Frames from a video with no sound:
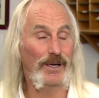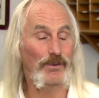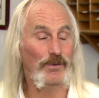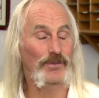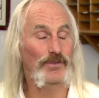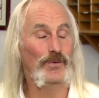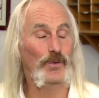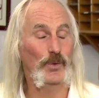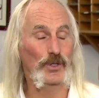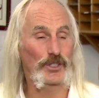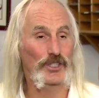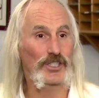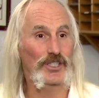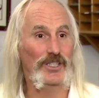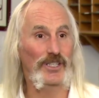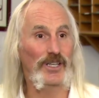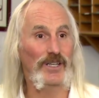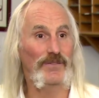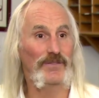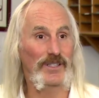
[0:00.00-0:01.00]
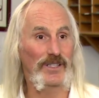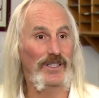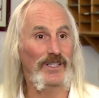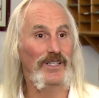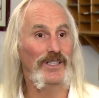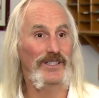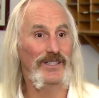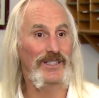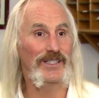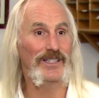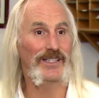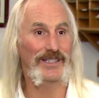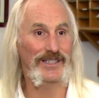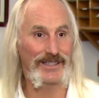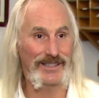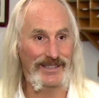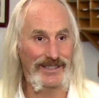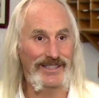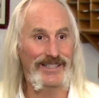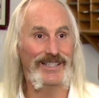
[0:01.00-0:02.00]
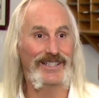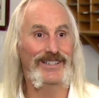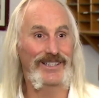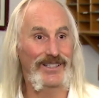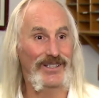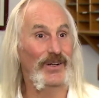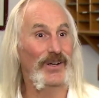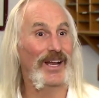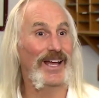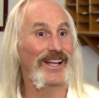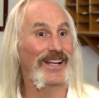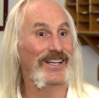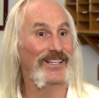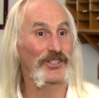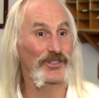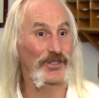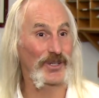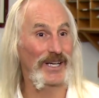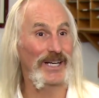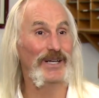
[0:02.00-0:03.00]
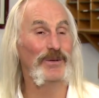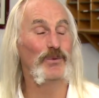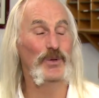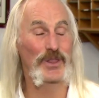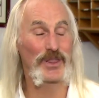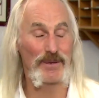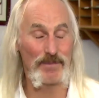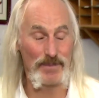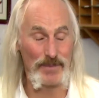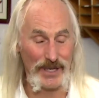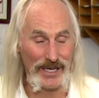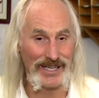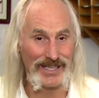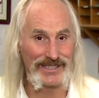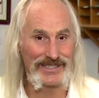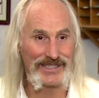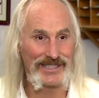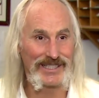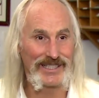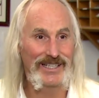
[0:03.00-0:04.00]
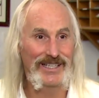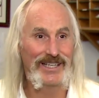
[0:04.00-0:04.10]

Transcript: was fortunate enough to get to go down and train with the best.